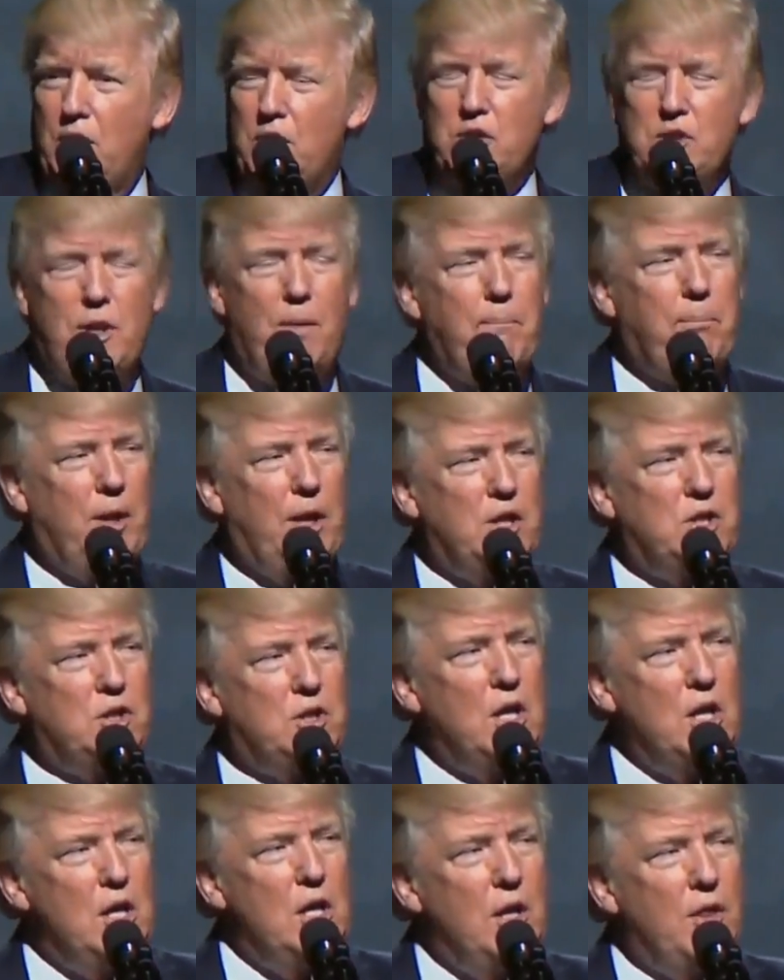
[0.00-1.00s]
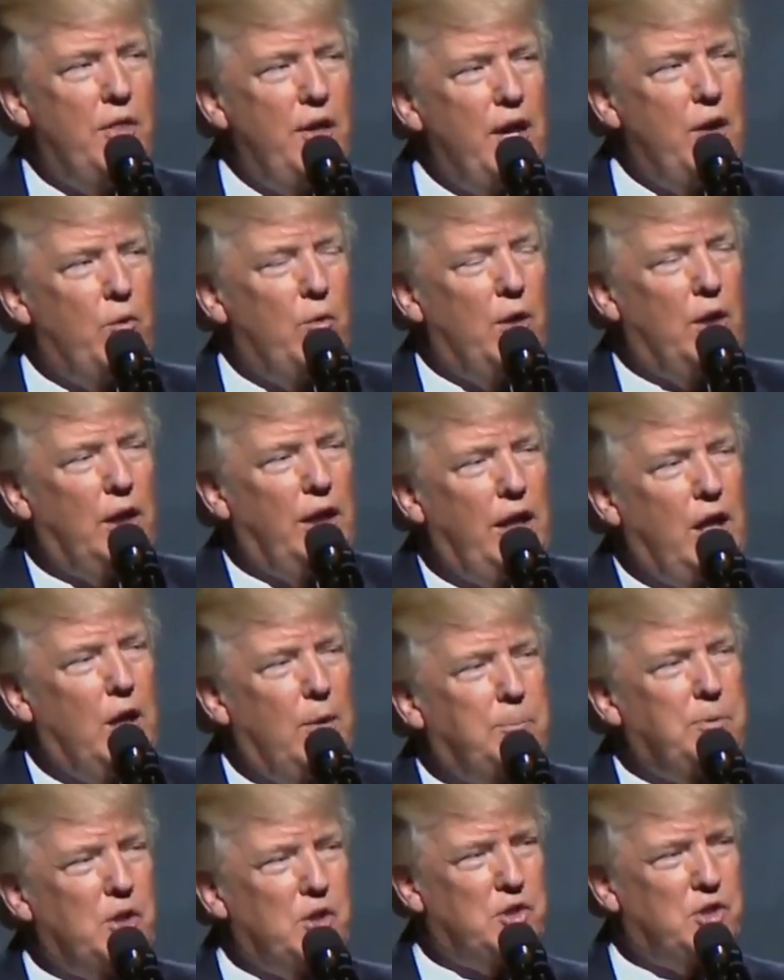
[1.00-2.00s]
here someplace? They really
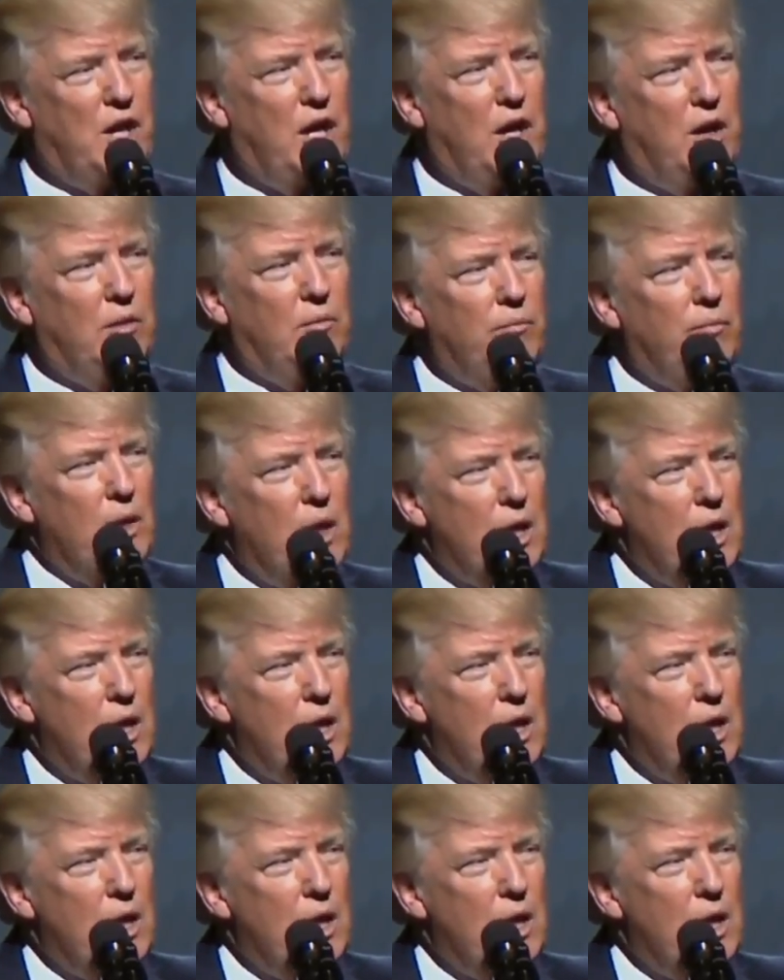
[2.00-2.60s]
helped us out.